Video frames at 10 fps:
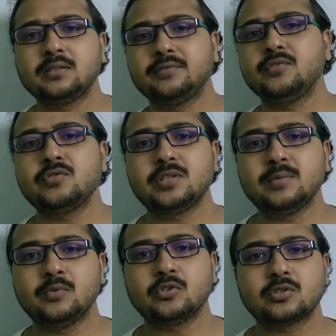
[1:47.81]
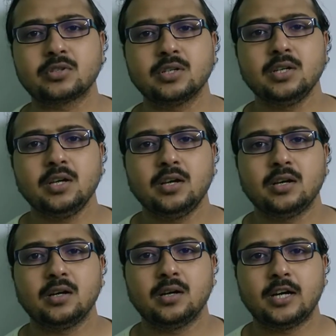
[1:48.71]
if you see most
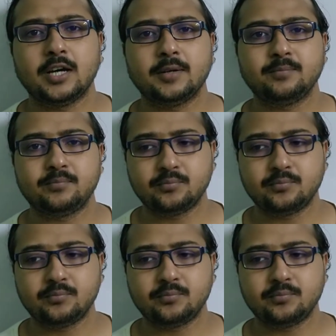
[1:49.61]
so